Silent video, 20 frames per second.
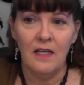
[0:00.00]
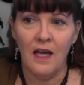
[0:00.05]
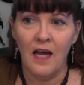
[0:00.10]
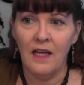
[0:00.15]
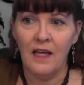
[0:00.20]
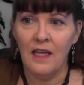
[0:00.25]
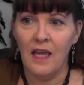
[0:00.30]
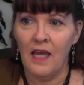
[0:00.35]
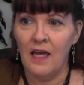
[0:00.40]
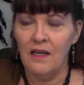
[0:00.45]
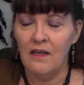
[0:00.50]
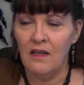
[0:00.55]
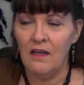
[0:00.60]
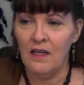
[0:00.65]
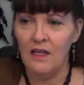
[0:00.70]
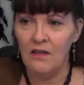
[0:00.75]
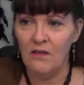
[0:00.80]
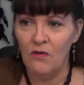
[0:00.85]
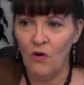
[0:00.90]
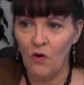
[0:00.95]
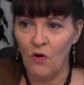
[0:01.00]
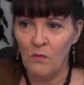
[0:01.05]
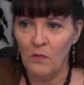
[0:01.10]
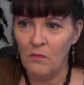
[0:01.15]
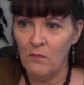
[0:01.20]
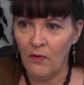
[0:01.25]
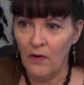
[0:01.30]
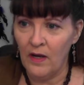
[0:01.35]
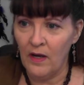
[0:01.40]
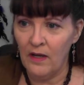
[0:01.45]
I can't eat
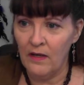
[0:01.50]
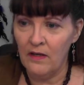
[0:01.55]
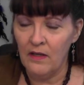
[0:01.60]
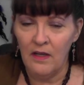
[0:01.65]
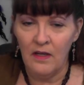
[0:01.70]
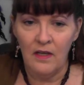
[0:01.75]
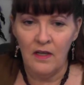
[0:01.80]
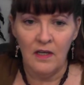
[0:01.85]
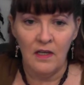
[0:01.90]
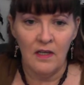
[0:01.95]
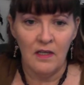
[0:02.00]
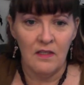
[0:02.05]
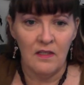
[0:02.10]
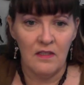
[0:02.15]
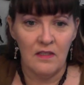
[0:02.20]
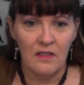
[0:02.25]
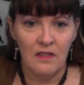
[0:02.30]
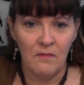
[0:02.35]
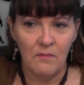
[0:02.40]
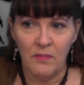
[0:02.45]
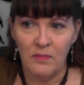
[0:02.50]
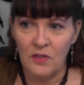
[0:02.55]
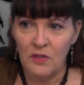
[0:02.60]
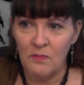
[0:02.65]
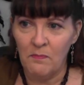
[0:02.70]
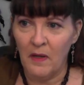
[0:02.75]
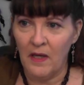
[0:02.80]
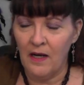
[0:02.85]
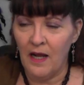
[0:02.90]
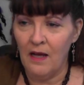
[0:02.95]
normal bread,
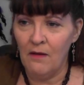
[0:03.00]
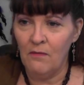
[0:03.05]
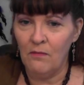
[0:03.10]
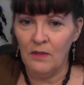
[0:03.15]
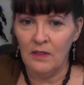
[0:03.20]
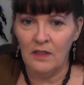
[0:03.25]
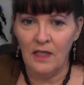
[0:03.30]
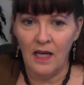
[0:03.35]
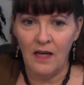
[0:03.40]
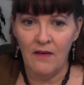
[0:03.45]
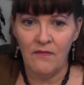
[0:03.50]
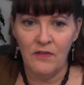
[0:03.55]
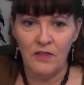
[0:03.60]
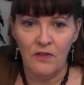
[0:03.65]
but I will have